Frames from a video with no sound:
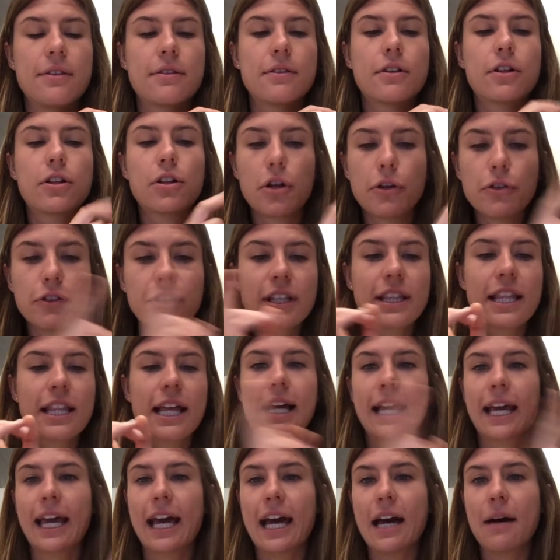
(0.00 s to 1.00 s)
Closing
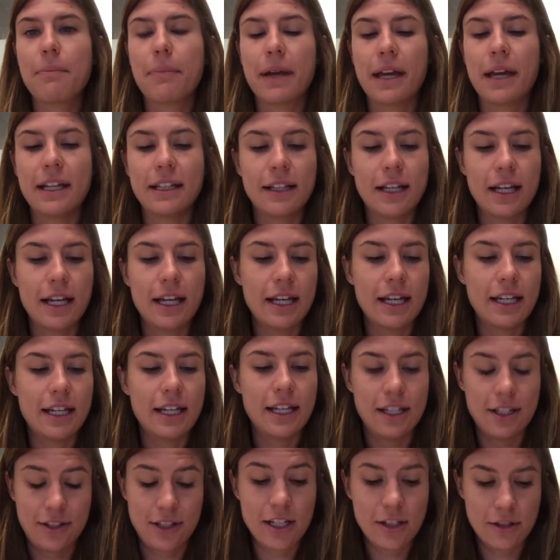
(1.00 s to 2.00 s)
that gap and
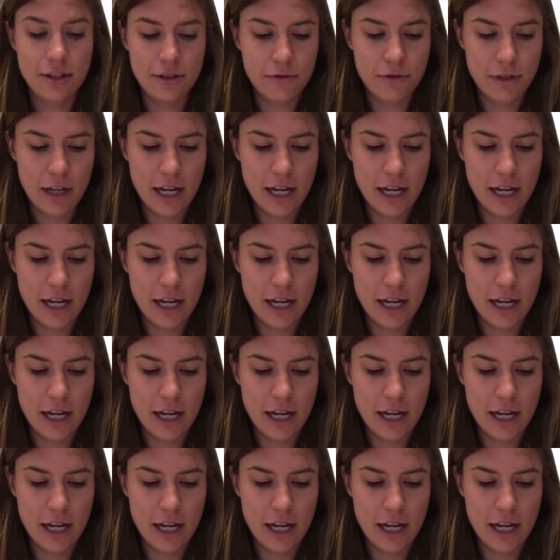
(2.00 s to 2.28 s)
is